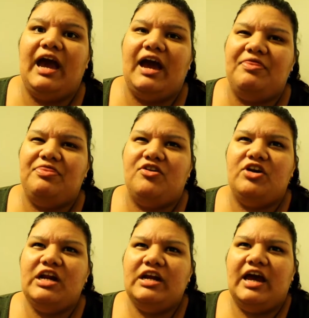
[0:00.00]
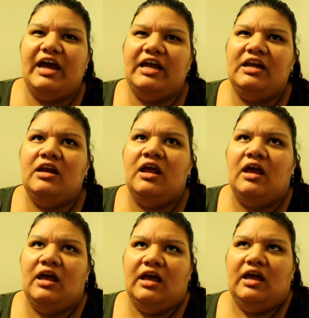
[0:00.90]
at 39
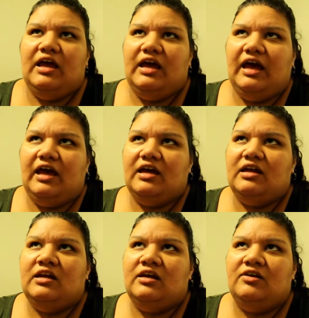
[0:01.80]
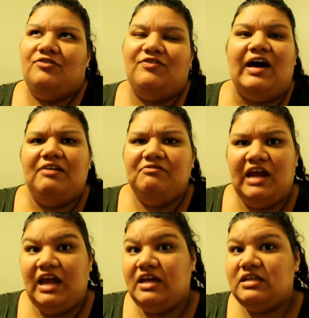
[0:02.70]
and 5
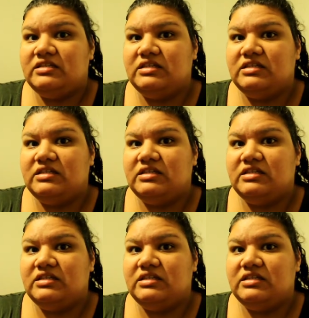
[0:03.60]
days.